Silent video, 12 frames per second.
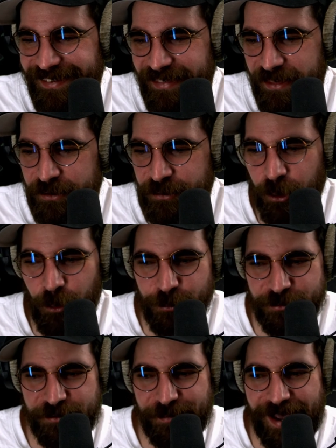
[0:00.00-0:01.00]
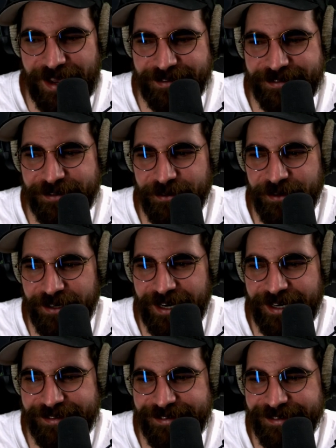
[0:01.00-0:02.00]
The Toastmaster,
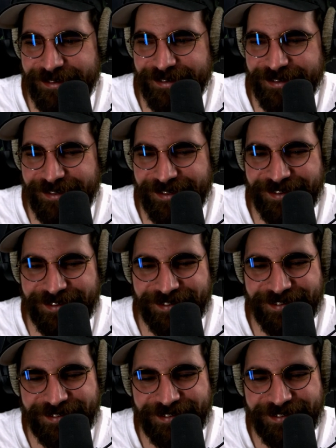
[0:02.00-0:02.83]
yes indeed.